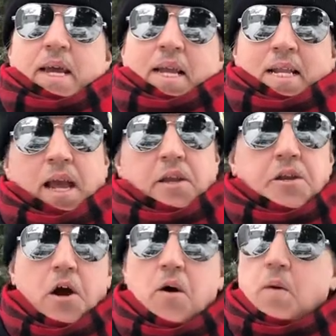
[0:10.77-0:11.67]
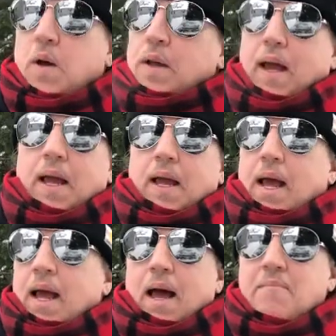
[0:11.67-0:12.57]
Now, you know,
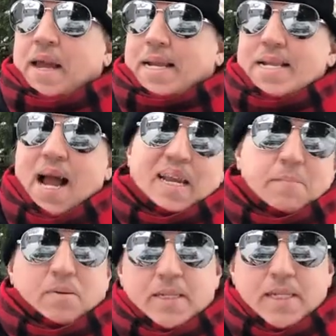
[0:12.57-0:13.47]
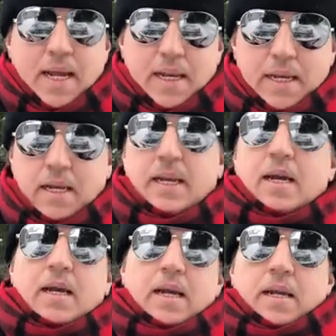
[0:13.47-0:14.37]
I'm like 90%,
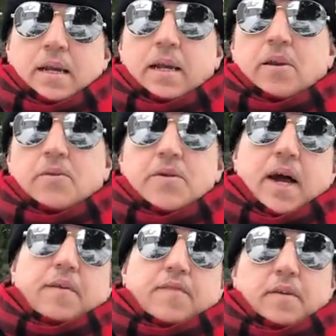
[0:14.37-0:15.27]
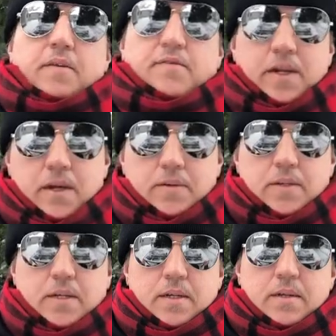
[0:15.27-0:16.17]
you know, knife
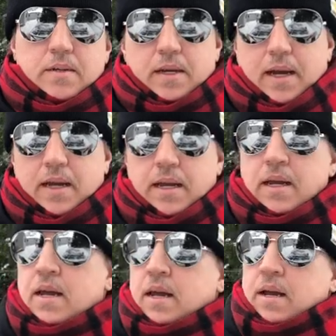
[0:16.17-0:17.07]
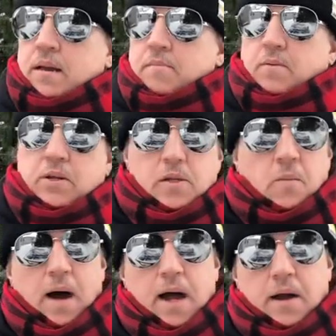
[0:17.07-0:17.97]
videos, okay? But once in a
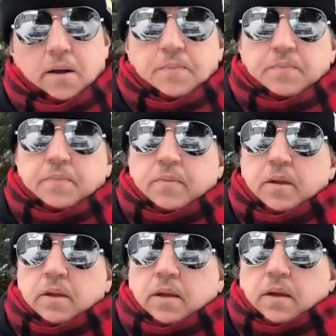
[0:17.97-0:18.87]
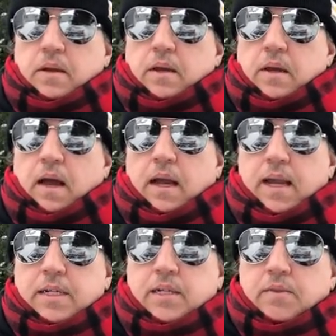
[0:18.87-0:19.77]
while, I
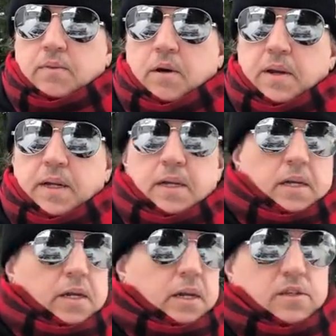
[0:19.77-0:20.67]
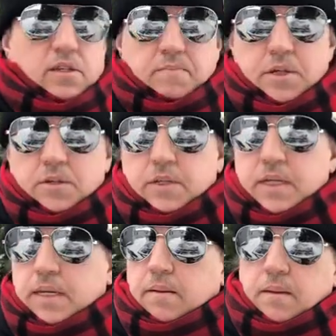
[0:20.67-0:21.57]
like to throw in, you know, some
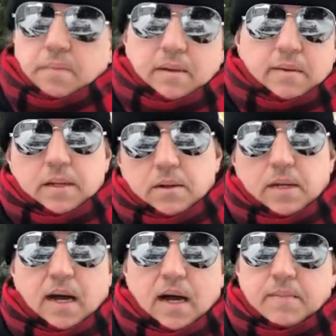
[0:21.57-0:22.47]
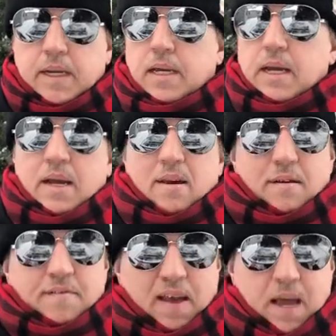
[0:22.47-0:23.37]
music, maybe a little comedy,
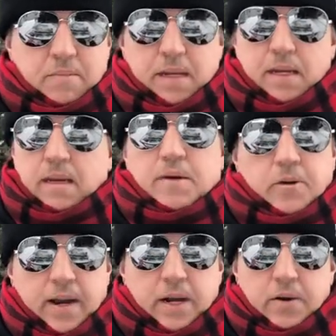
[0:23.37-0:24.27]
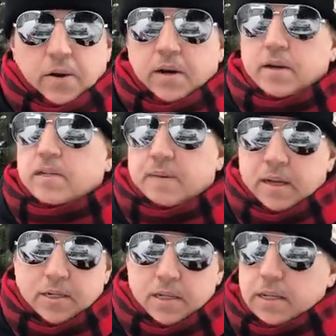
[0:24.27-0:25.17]
family, my granddaughter
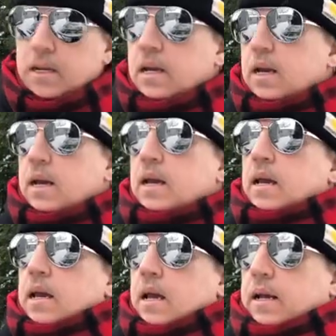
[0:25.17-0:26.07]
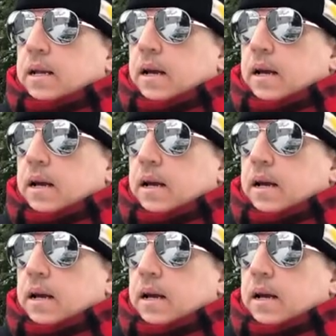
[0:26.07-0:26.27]
especially, and,